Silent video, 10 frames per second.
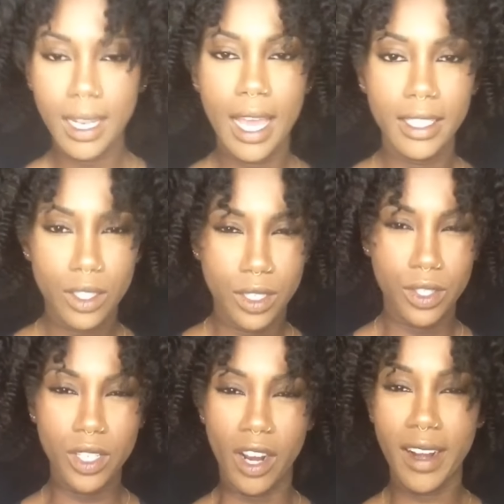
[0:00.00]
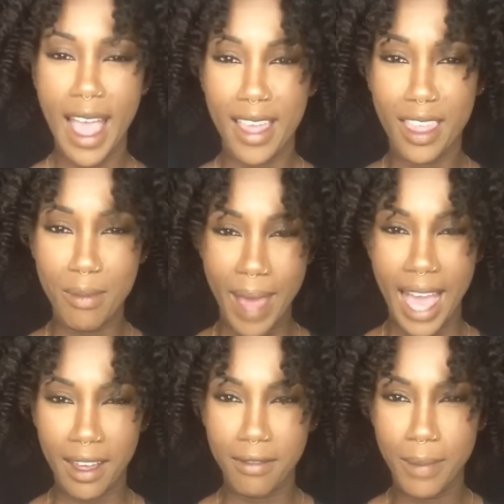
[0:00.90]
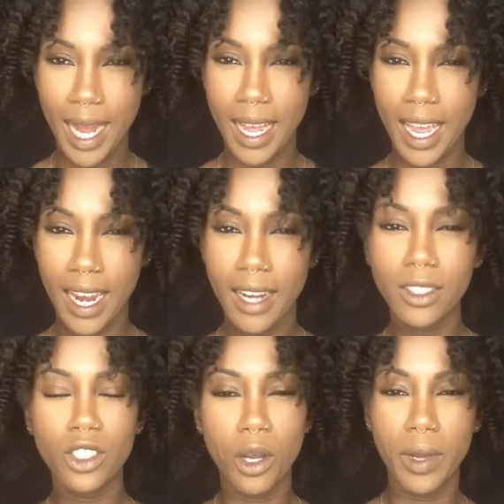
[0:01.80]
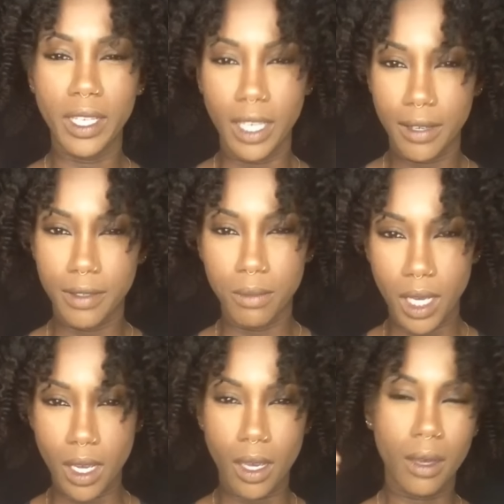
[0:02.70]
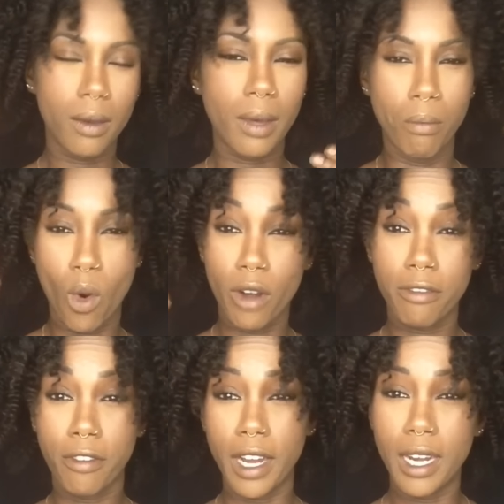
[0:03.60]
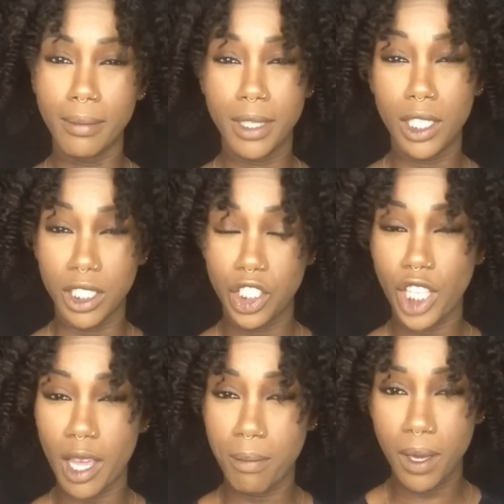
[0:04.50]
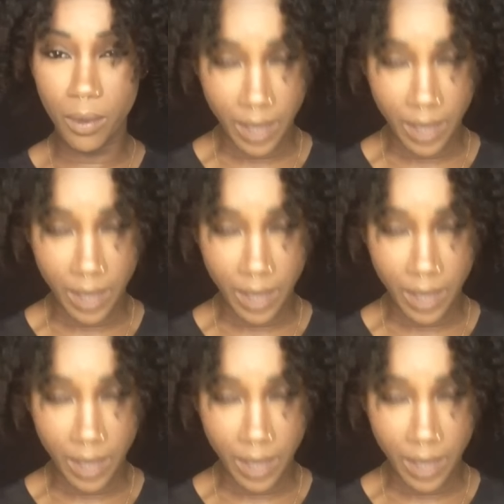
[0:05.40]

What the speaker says: like to start at the back of my hair so it gives me more freedom to shape it